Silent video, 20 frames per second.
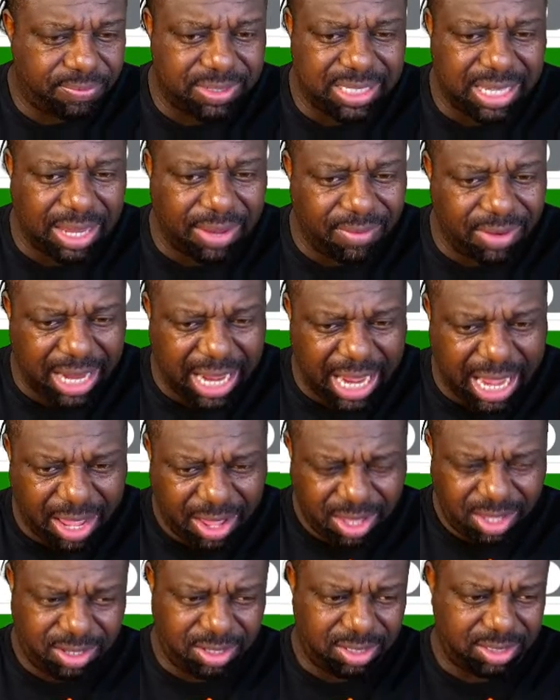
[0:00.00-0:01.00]

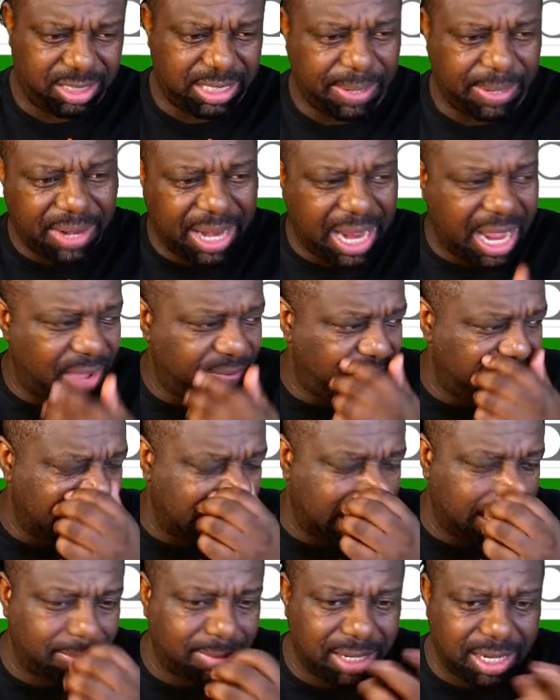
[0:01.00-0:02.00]
7.5, 7.5 for
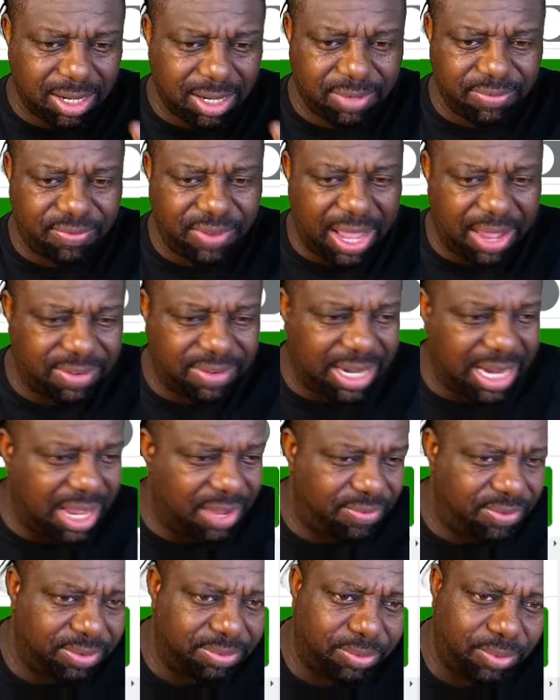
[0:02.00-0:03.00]
Dame Lillard,
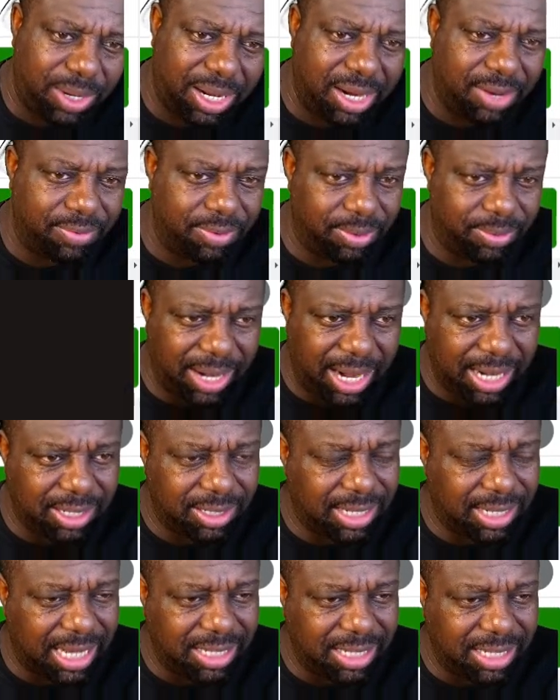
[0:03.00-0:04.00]
5.5 for whatever, right?
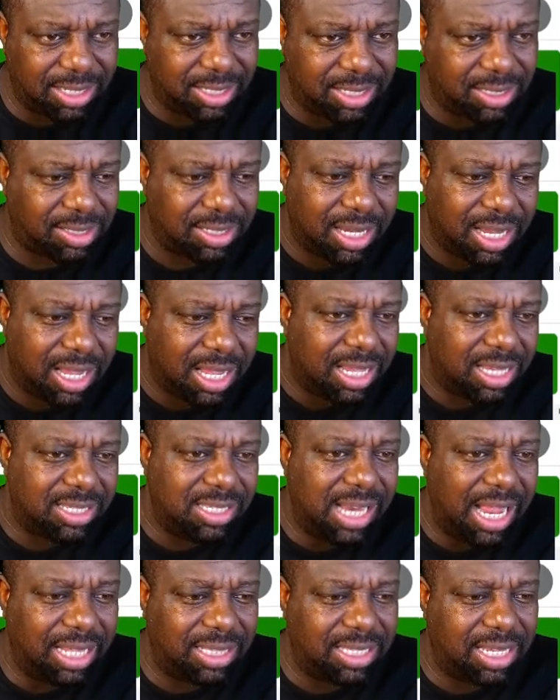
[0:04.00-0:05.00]
It's
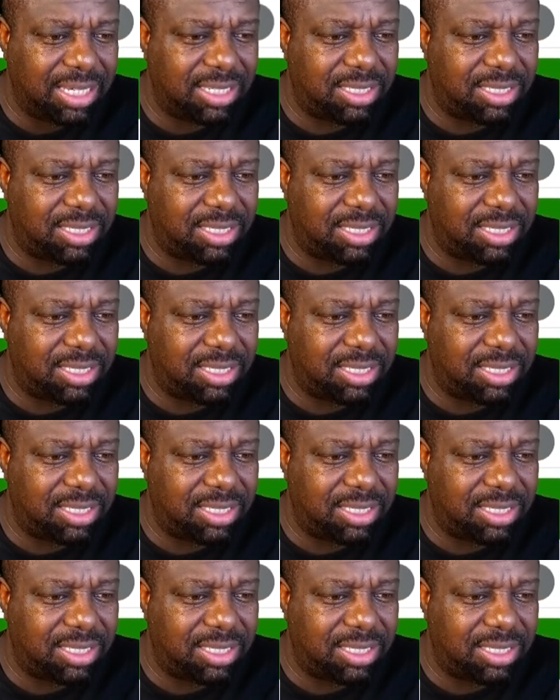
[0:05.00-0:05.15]
not